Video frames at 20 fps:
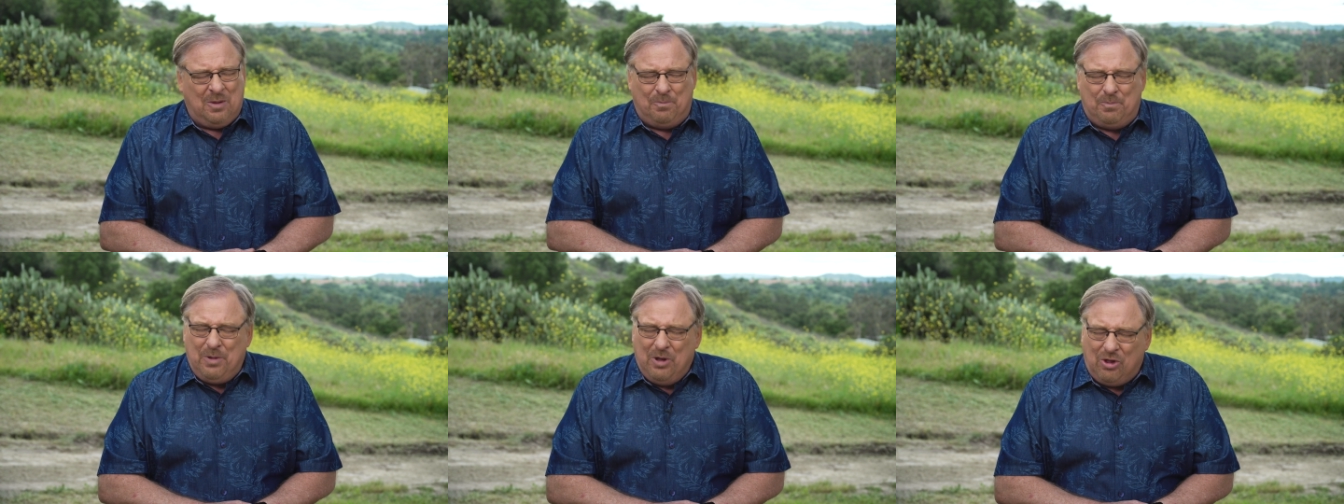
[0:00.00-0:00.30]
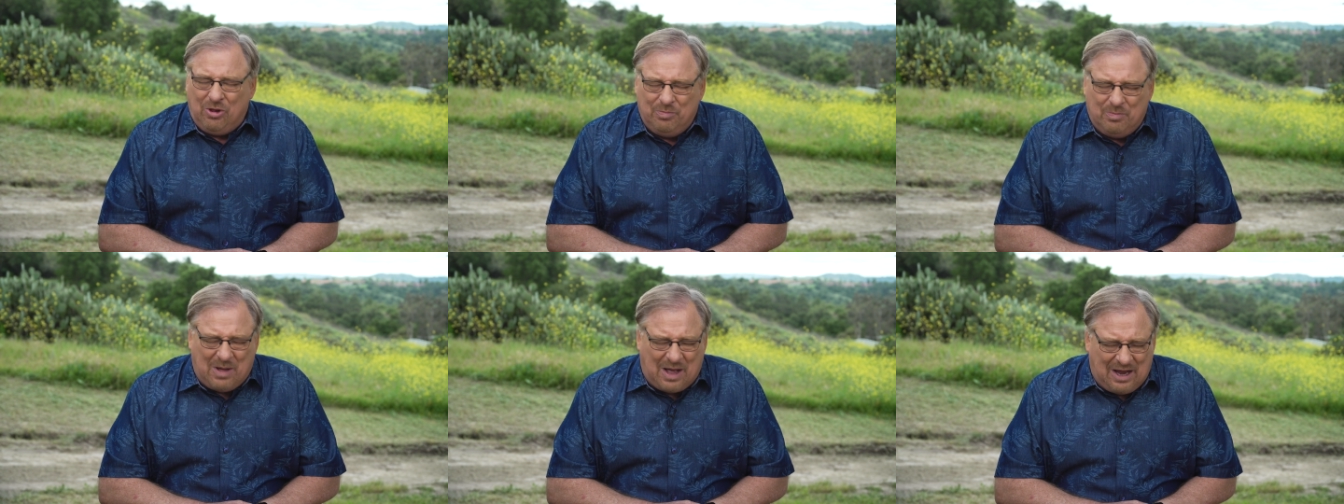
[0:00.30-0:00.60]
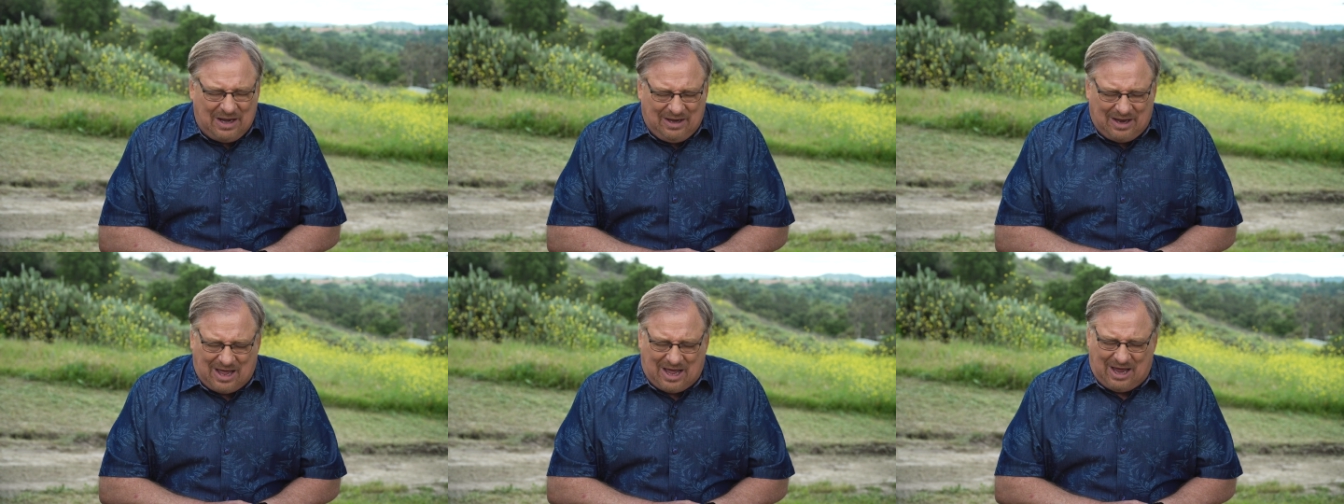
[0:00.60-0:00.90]
want to build
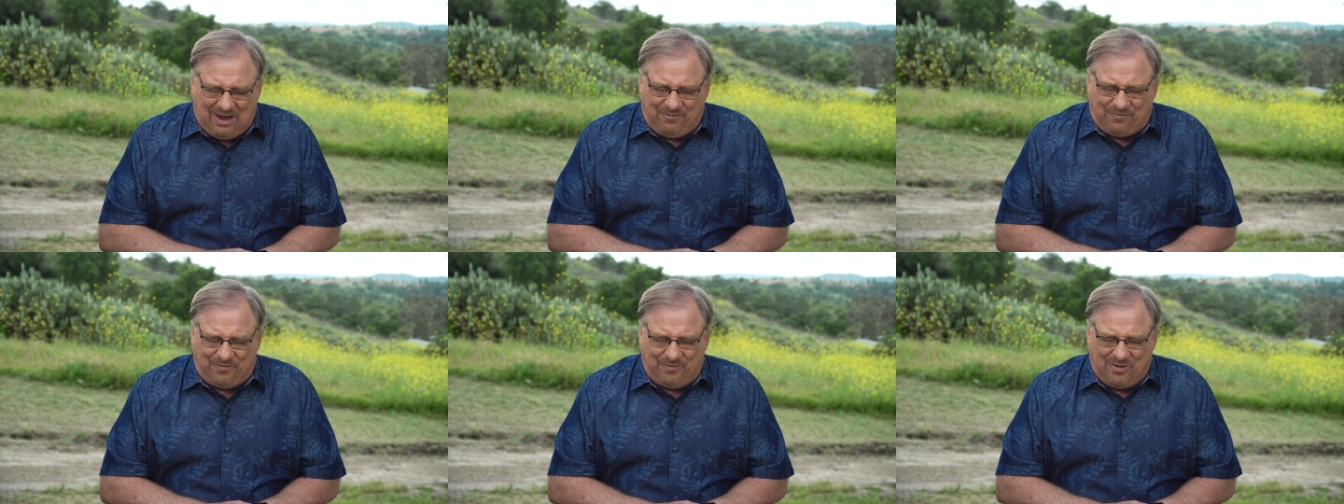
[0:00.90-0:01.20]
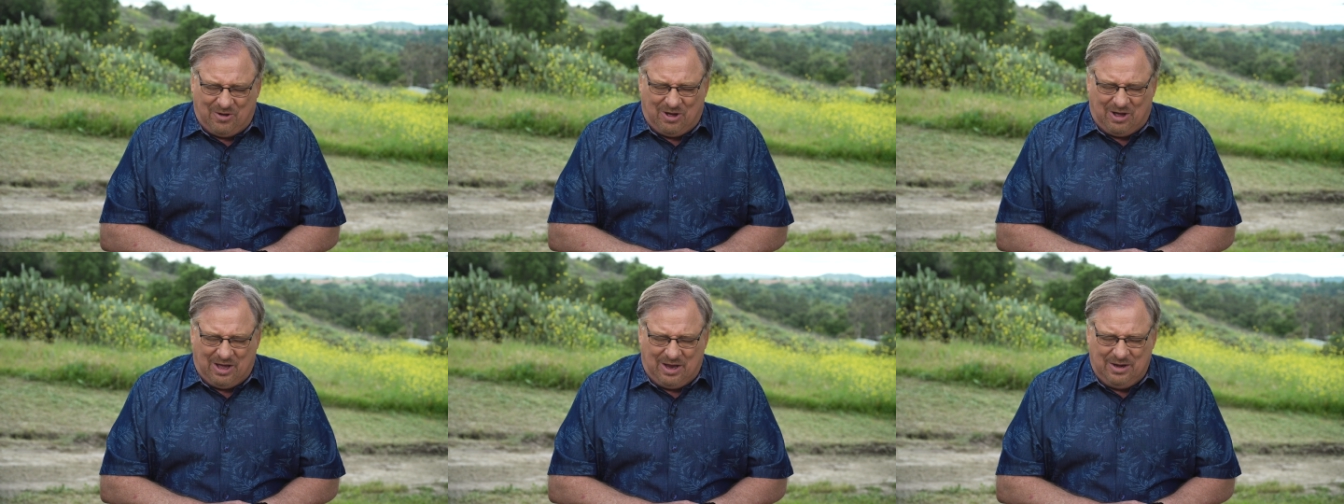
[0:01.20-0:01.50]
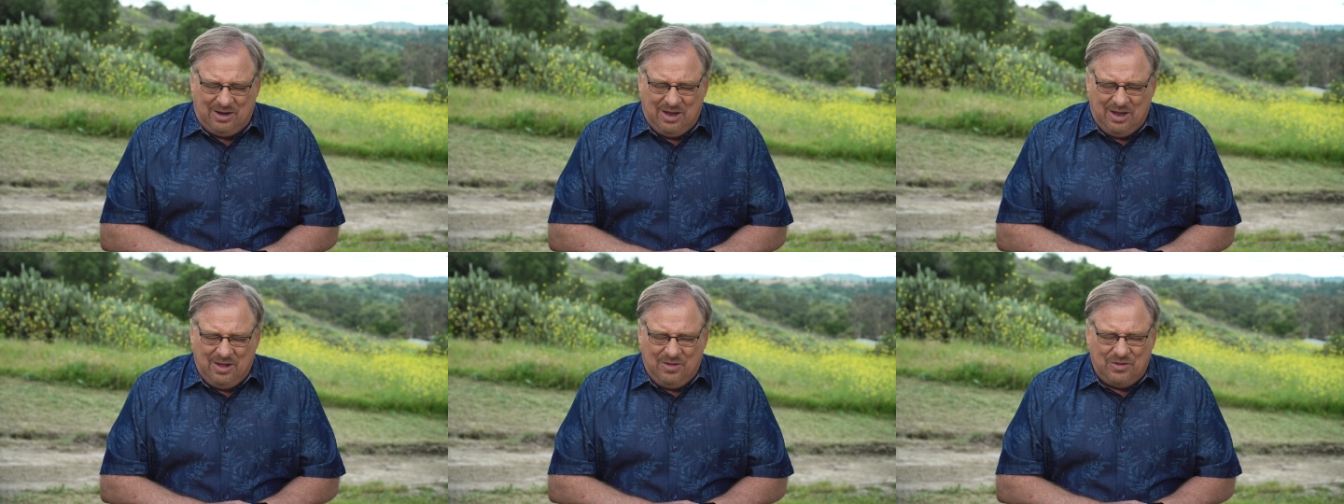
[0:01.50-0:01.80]
my life
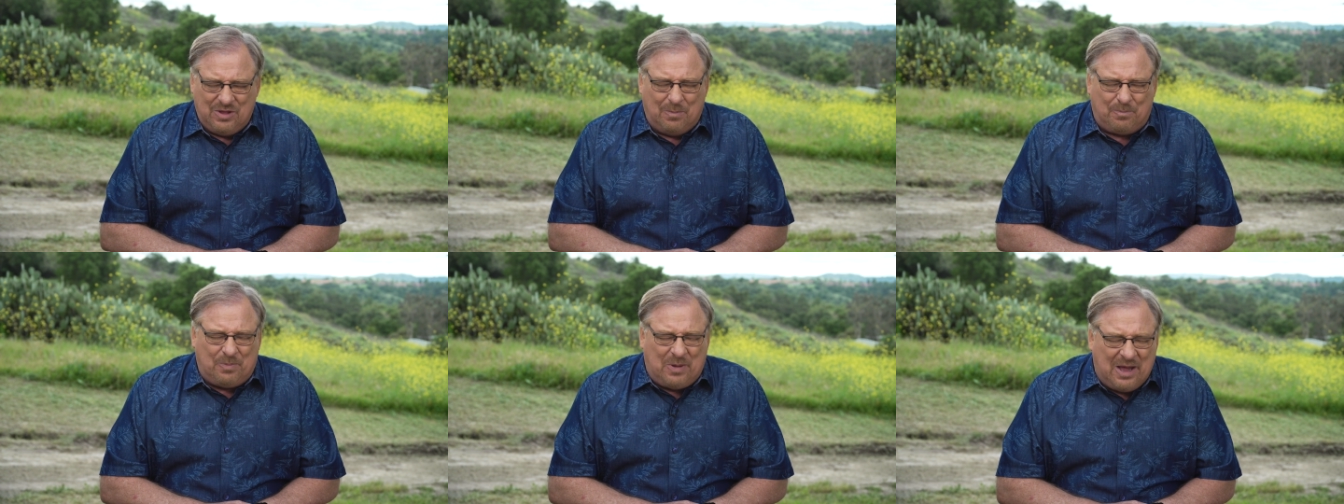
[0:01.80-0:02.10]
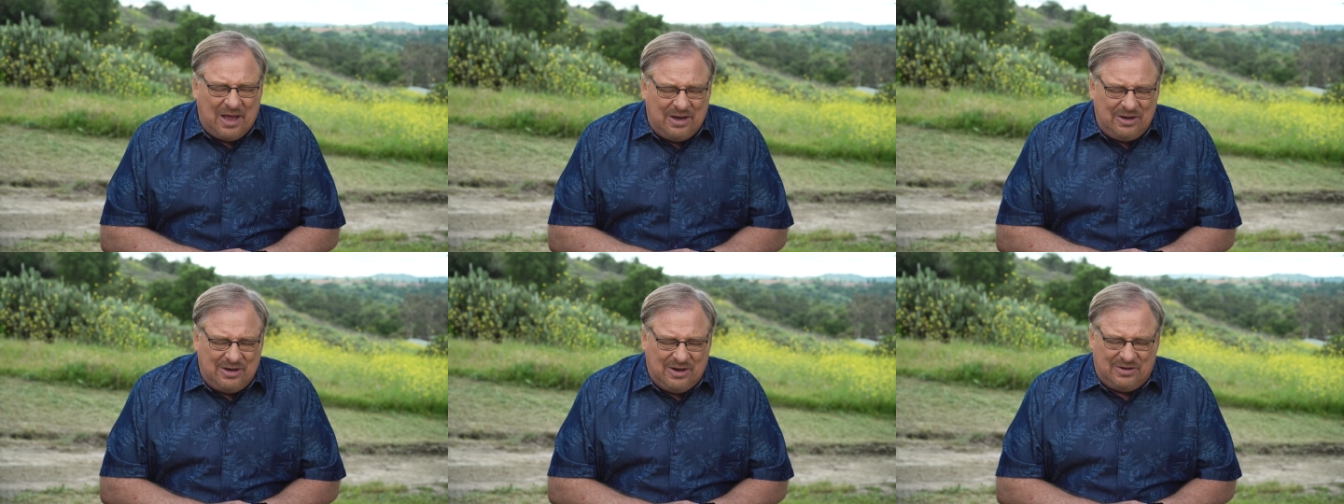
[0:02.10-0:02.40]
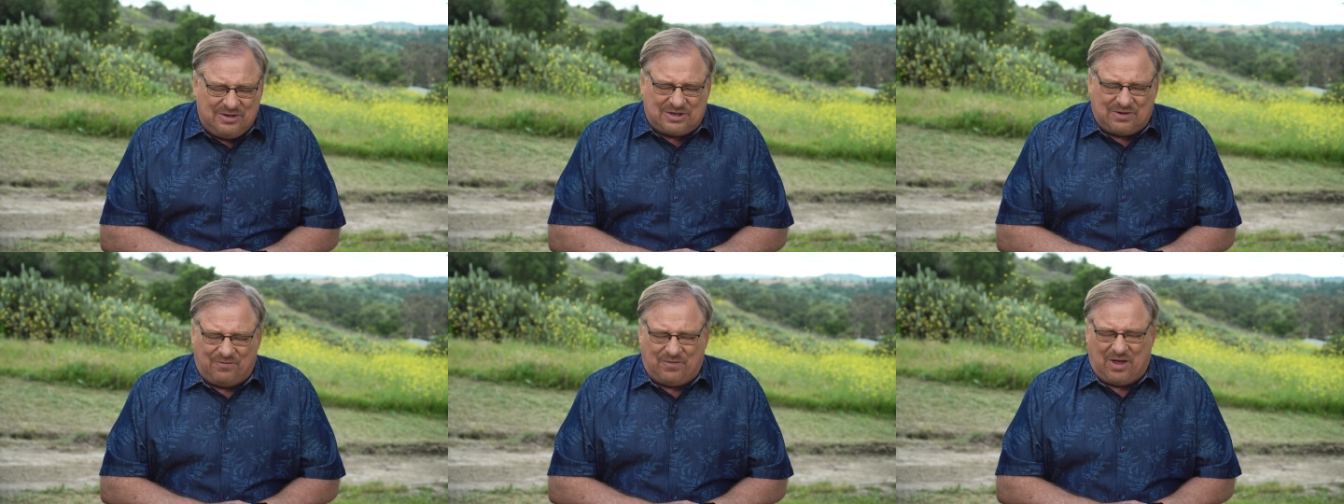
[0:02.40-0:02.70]
on the
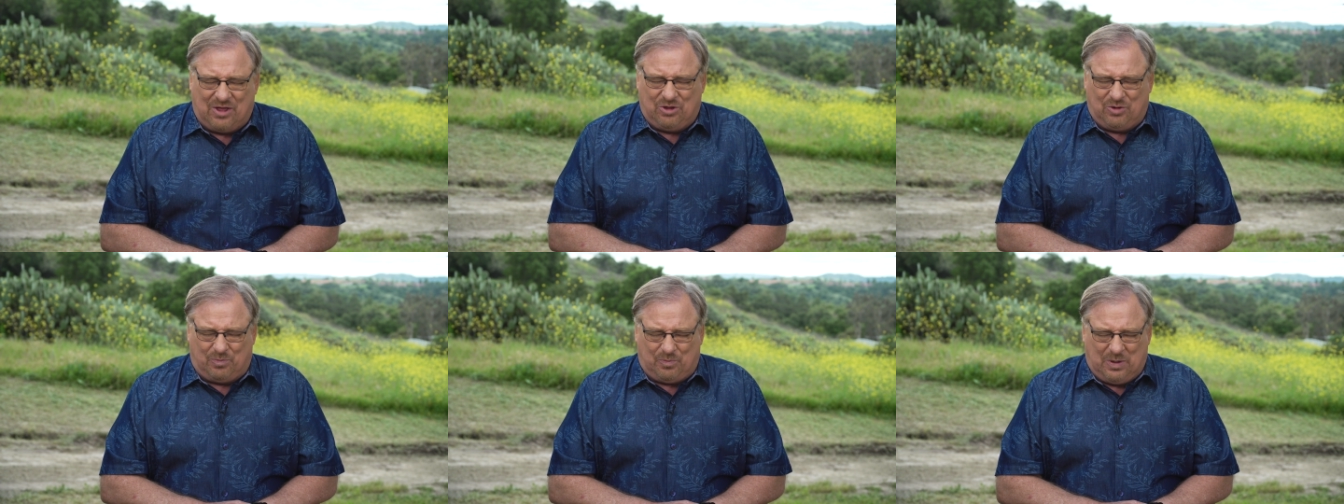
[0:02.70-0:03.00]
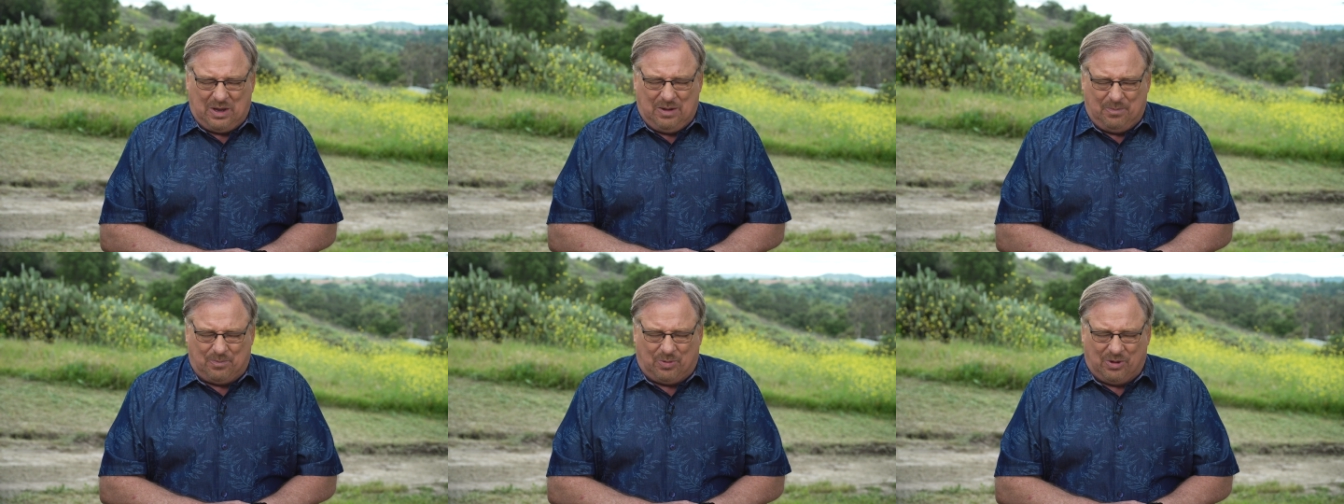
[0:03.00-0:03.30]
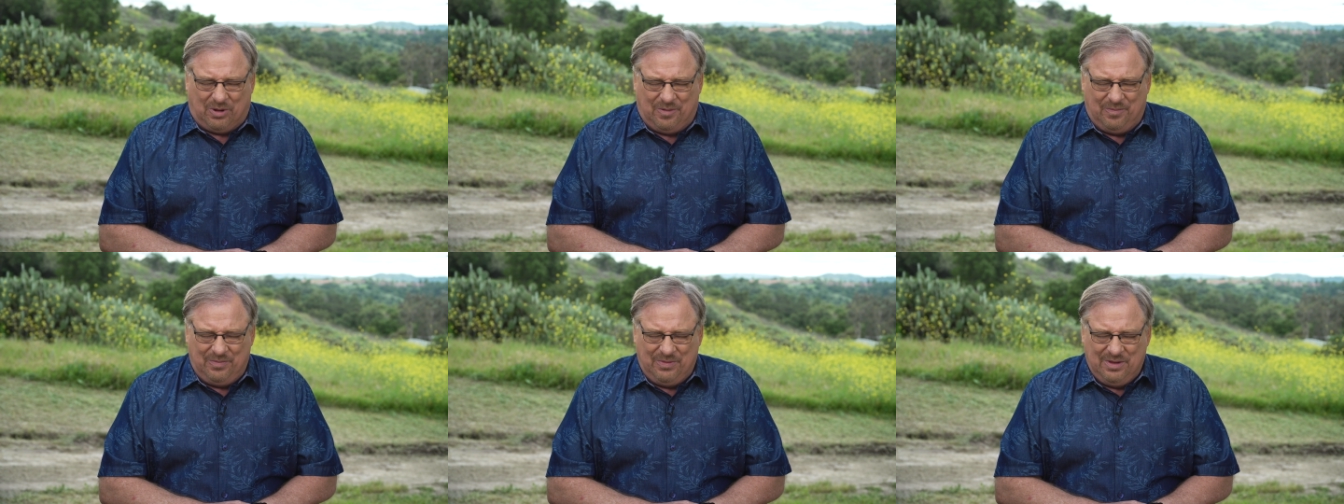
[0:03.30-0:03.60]
opinions of other
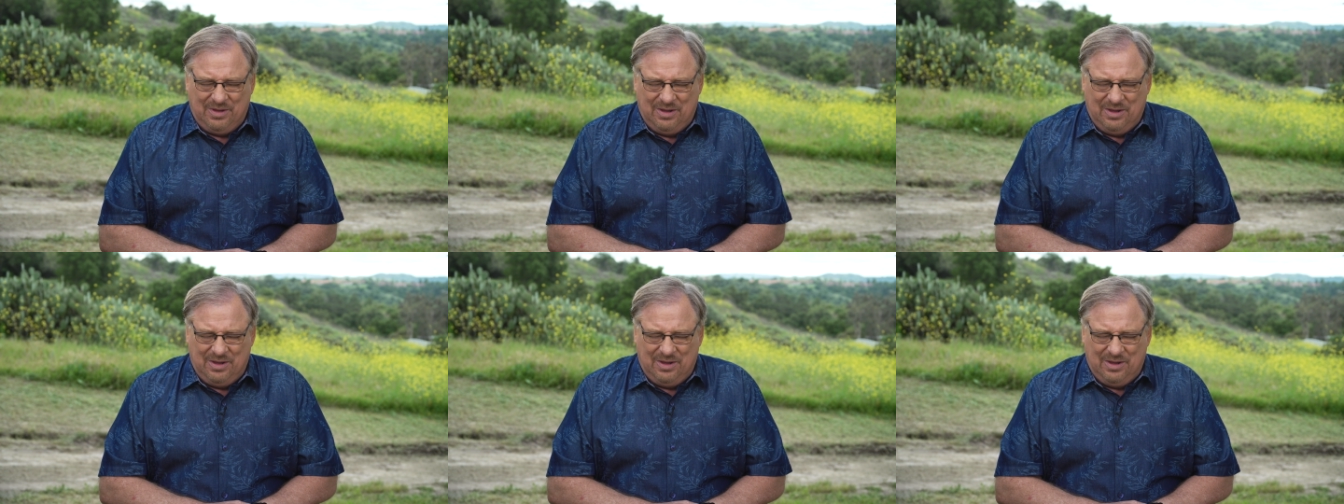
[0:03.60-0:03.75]
people,